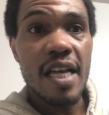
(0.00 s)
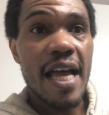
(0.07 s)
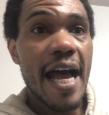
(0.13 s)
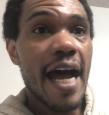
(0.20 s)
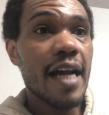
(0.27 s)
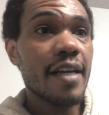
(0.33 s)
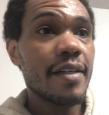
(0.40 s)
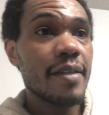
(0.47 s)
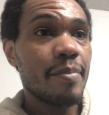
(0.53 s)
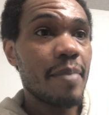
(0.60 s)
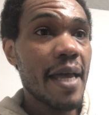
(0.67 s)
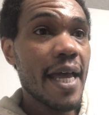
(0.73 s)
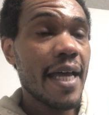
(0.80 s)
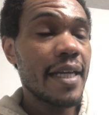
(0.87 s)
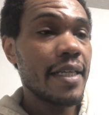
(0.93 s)
out of the
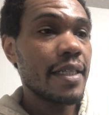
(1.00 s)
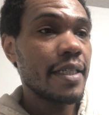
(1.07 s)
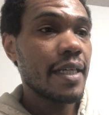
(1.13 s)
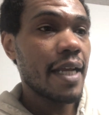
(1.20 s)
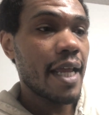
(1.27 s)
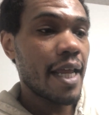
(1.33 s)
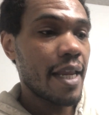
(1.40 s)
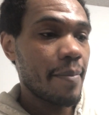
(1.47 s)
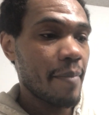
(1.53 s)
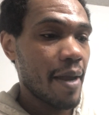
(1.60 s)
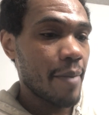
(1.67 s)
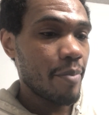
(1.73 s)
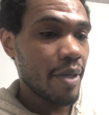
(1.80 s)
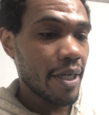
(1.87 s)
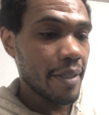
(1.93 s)
bed and my
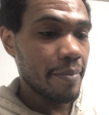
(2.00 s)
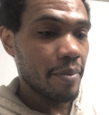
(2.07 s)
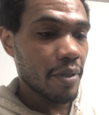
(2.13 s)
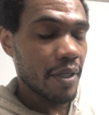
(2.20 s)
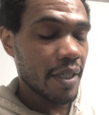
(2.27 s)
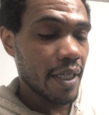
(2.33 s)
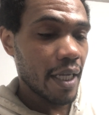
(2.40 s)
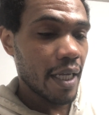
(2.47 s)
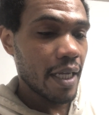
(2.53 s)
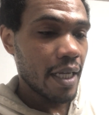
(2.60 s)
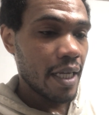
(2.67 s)
pity party,